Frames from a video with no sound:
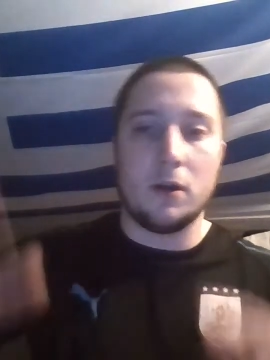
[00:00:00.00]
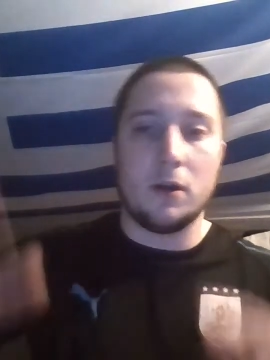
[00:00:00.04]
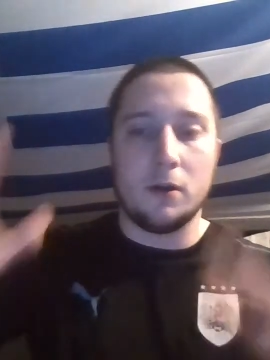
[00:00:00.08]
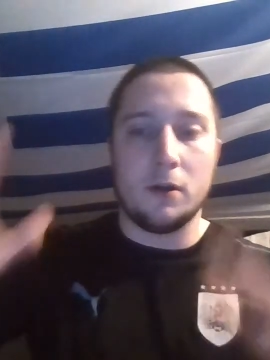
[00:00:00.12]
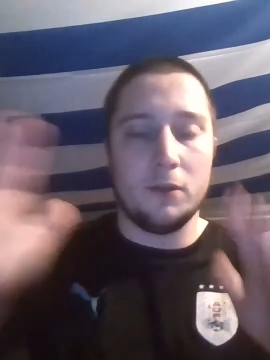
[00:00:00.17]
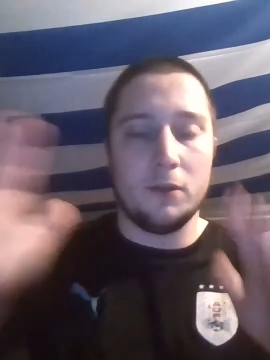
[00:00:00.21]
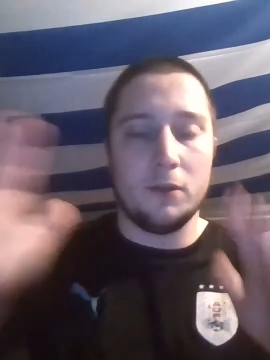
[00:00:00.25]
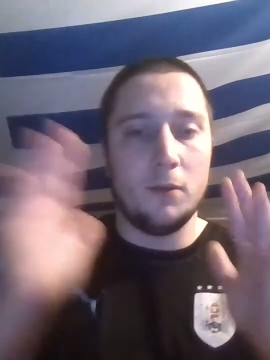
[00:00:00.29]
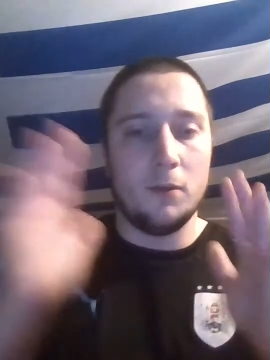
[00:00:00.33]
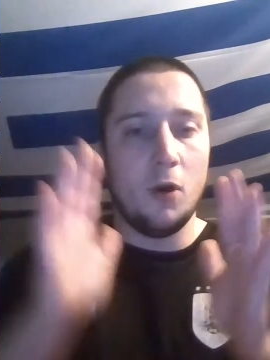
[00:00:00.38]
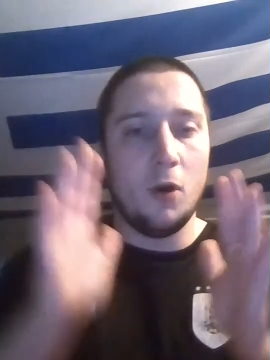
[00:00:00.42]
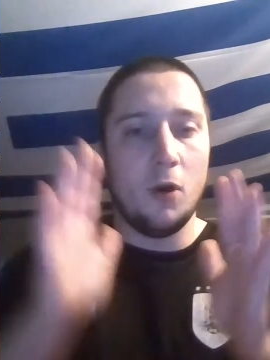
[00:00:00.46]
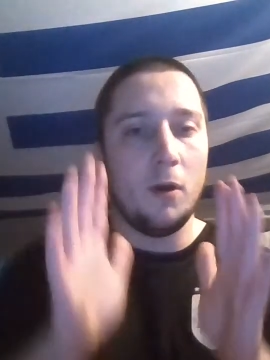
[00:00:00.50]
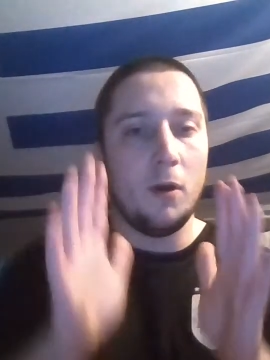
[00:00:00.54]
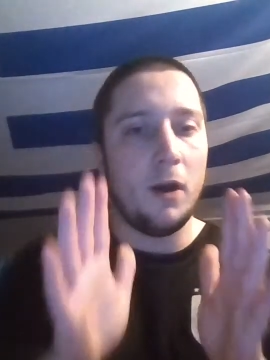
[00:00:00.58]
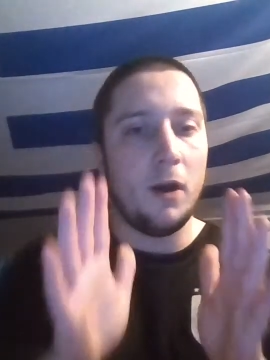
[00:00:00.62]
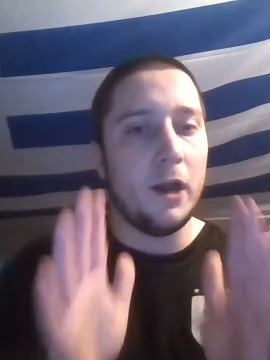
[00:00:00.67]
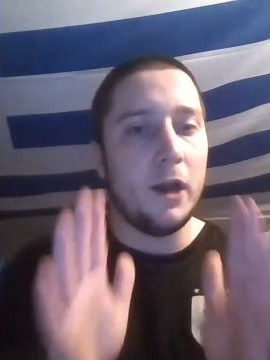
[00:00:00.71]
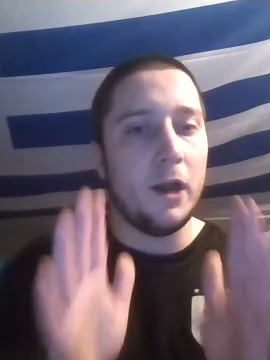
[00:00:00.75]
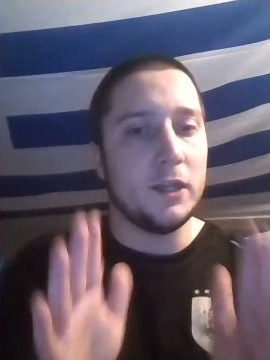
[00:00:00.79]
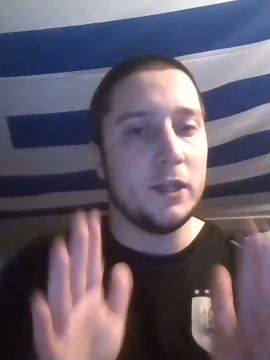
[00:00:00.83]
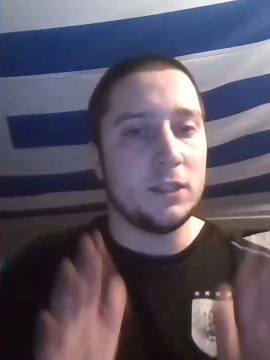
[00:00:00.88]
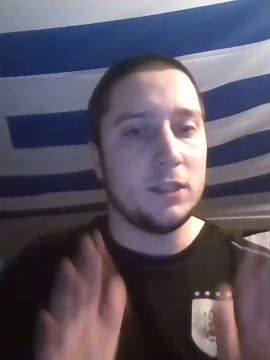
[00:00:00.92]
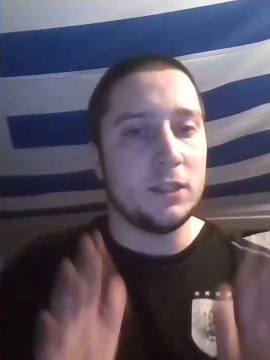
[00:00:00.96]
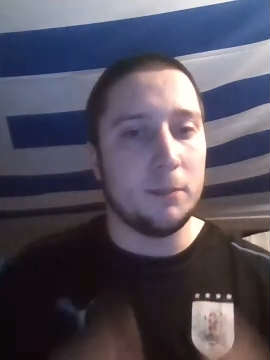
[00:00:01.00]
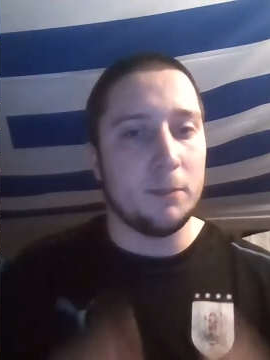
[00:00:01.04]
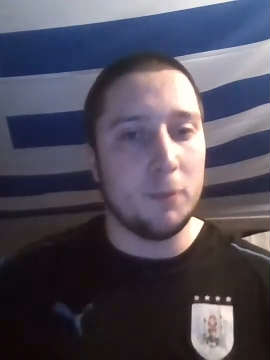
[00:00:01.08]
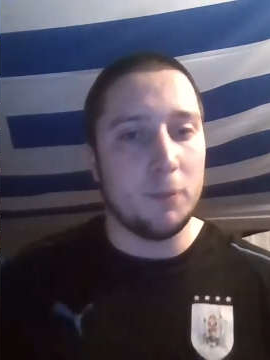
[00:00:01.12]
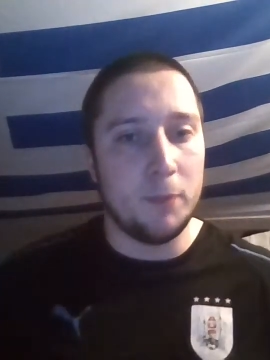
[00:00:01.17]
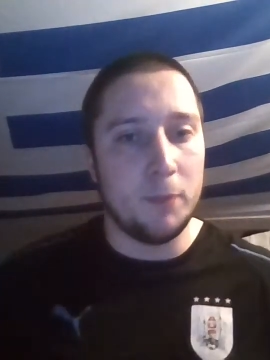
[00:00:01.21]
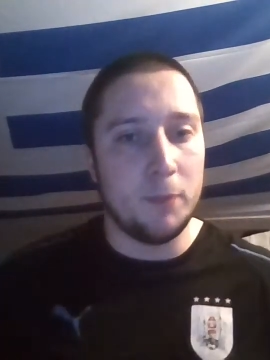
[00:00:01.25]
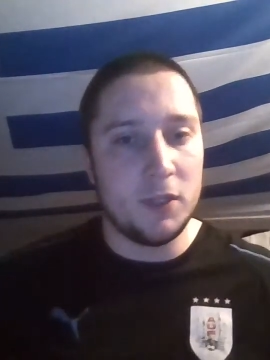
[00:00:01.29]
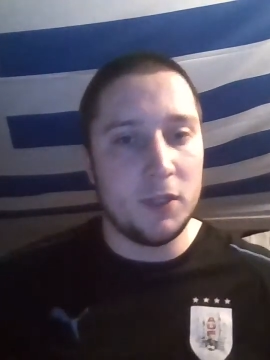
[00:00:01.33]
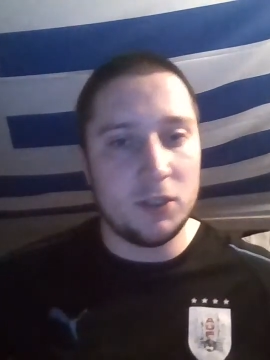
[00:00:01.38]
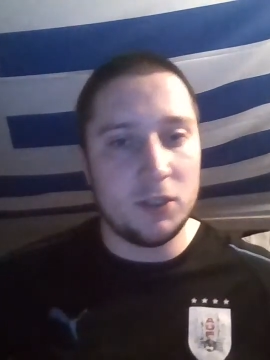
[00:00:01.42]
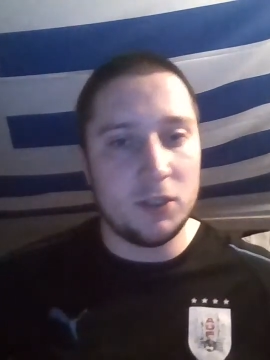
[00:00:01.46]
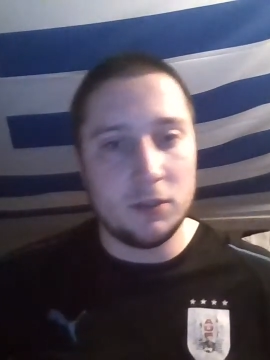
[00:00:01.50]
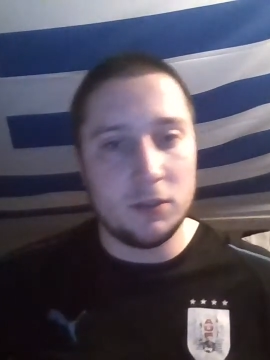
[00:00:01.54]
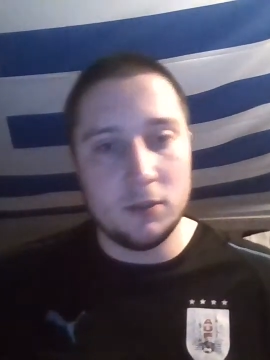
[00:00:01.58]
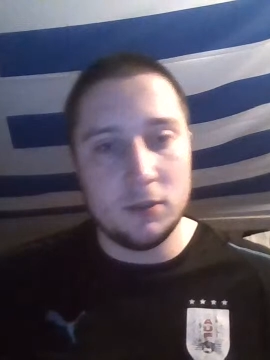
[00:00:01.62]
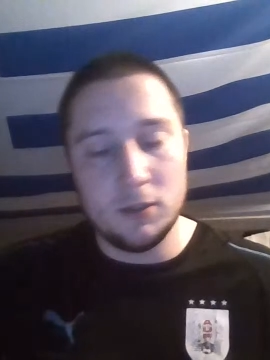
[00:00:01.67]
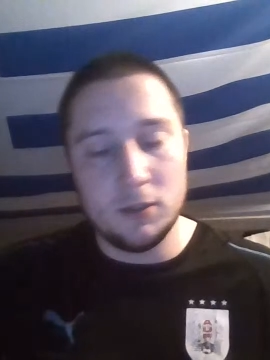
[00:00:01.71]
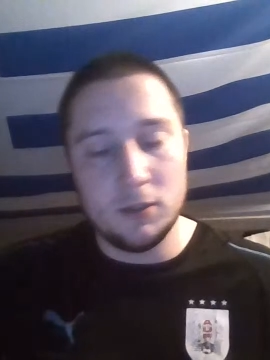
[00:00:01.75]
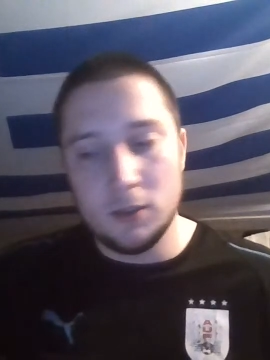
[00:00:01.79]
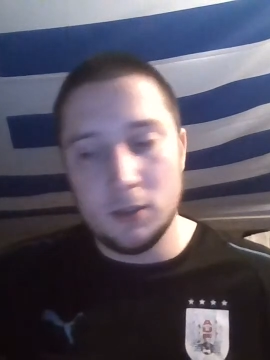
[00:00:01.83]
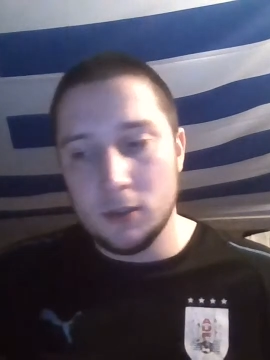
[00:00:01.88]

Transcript: are the highest up the pitch.